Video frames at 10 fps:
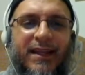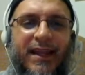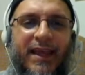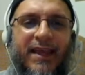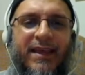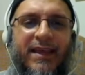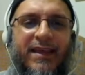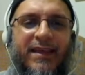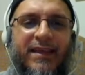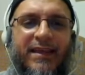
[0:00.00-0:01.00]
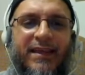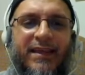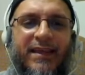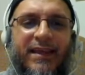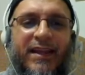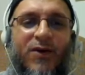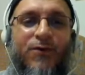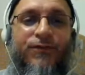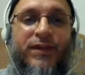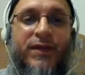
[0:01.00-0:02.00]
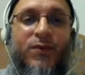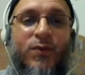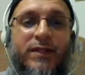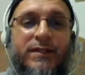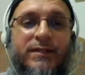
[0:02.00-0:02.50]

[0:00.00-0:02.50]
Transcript: lay in our free will.